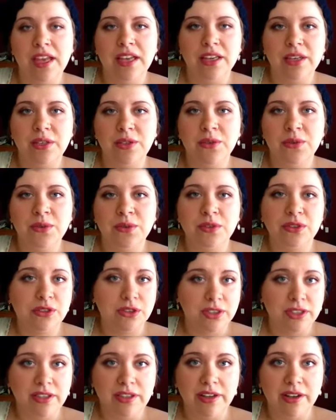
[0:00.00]
you
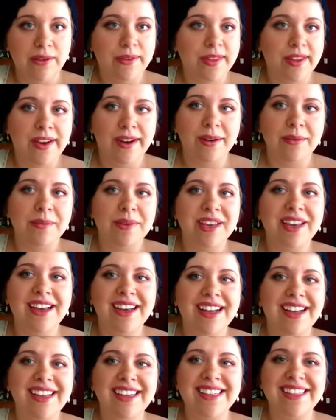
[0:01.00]
should go there
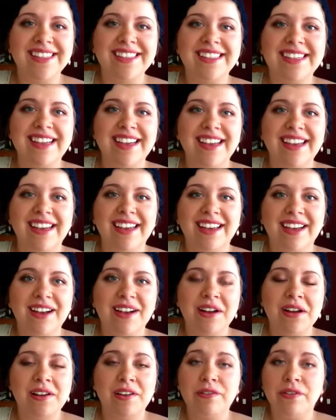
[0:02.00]
because
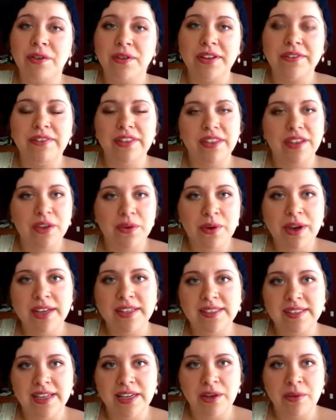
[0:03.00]
if you live in the
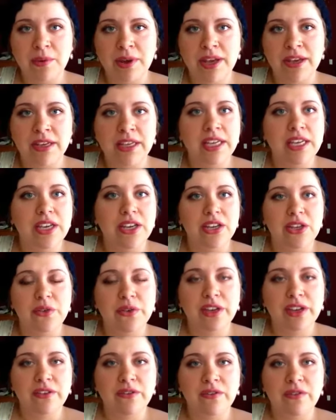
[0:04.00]
US anyway, you
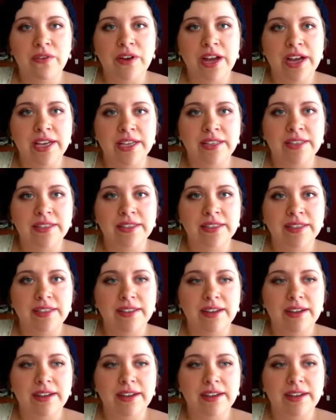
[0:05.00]
can find